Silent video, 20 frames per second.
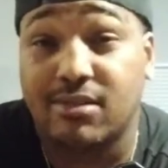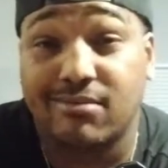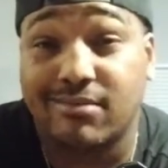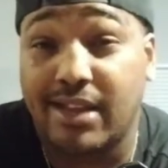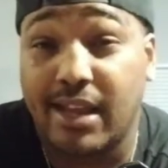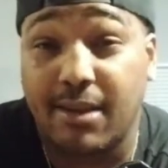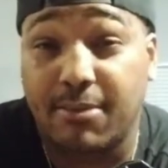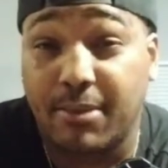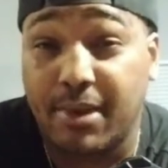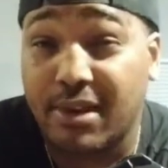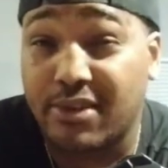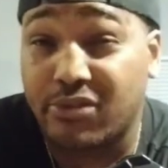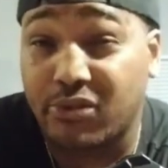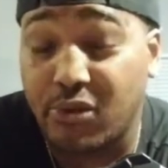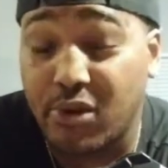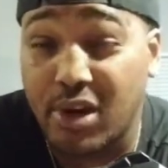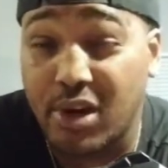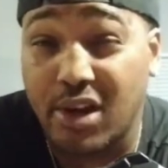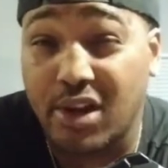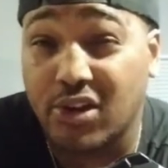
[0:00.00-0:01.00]
damn near
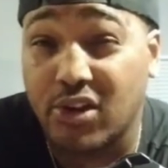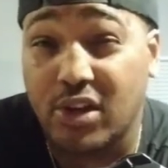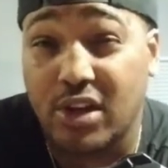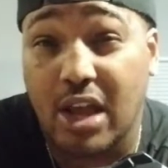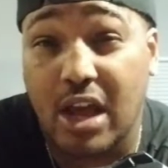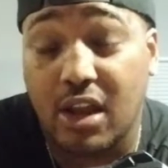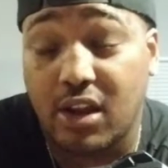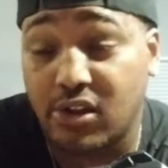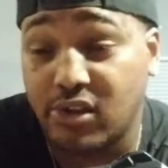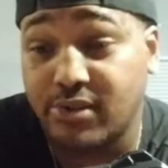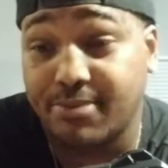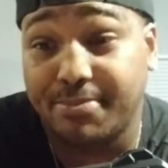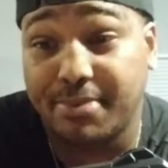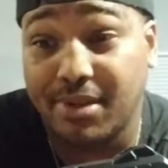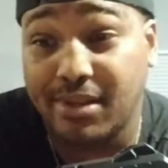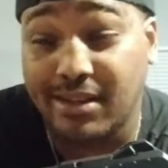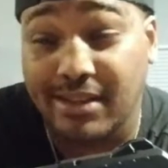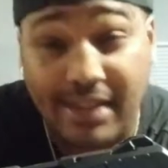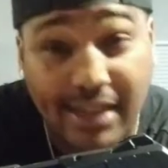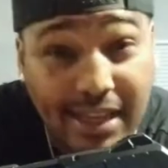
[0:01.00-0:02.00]
$300,
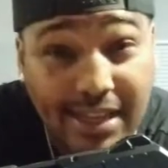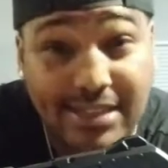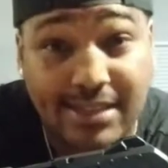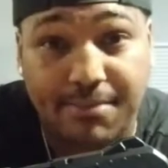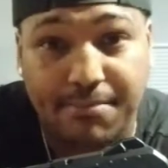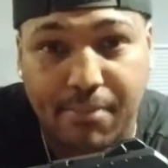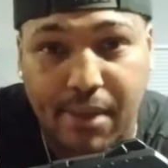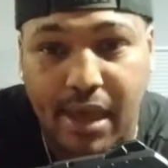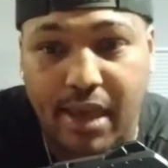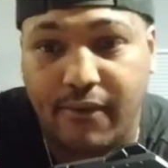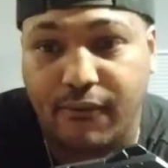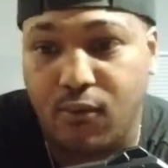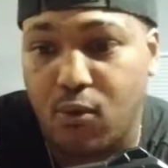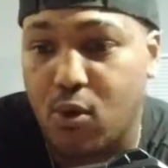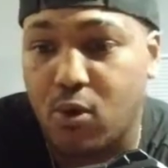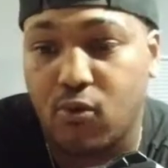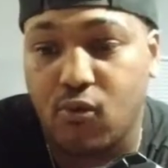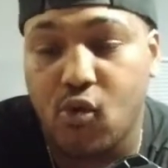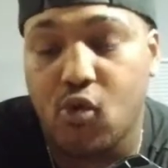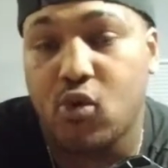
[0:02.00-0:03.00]
but isn't bad
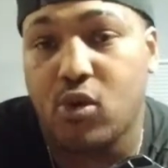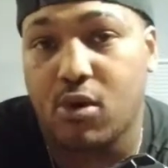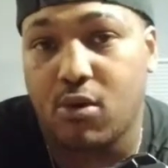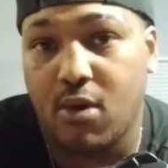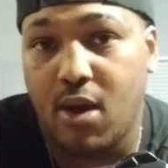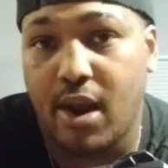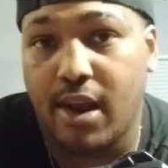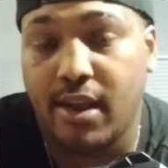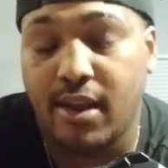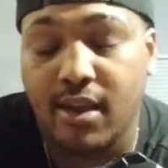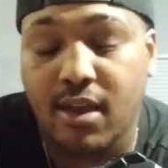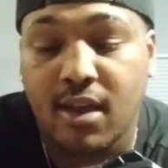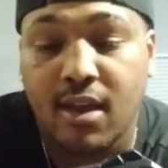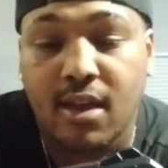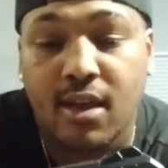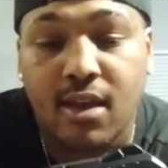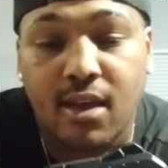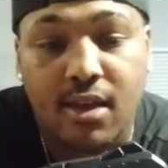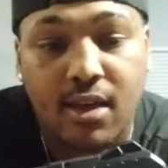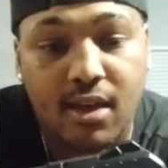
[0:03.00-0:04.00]
for a Ruger,
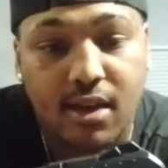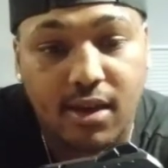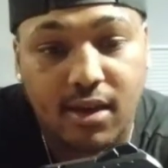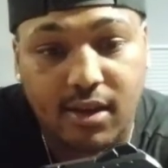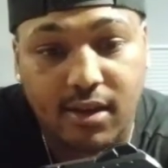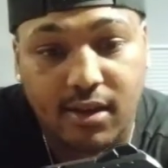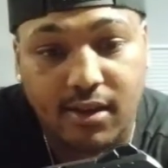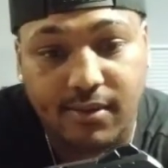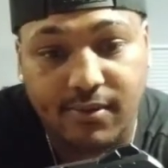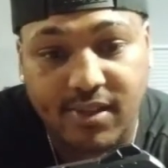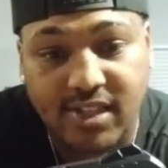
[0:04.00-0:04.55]
right?